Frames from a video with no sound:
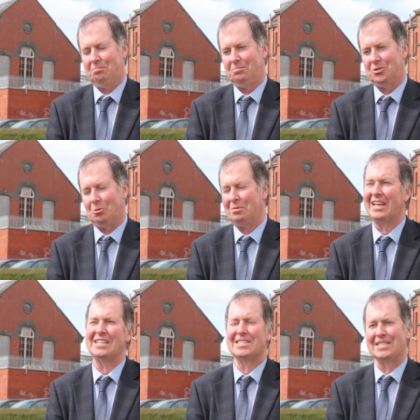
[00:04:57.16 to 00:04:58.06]
supper
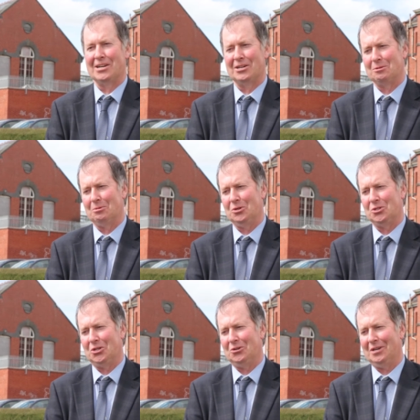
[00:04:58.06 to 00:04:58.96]
dances here, I
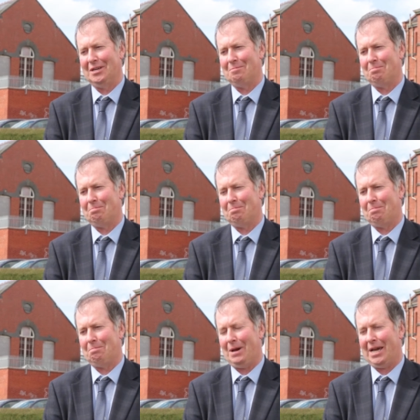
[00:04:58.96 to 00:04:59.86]
suppose, you know, uh,
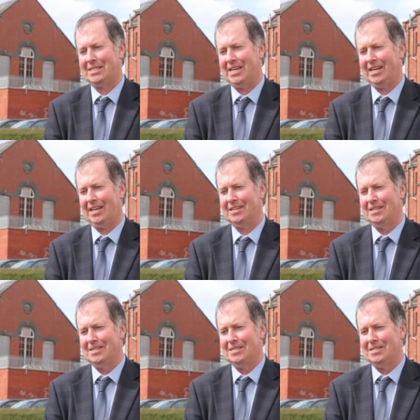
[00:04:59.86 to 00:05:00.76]
back then, and
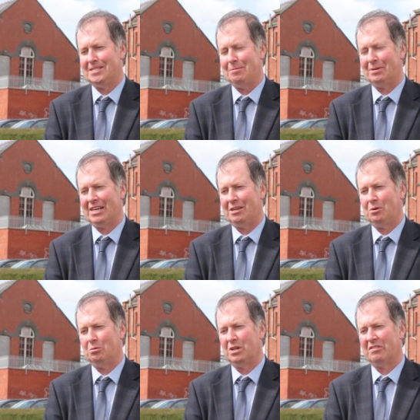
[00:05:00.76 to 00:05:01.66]
typically
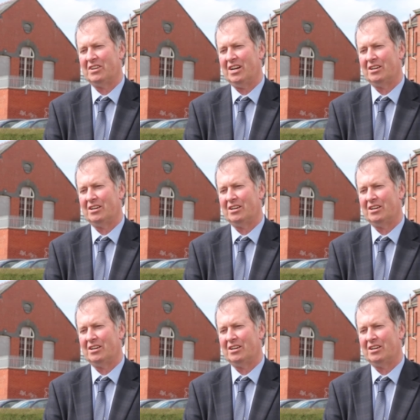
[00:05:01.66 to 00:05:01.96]
we would have got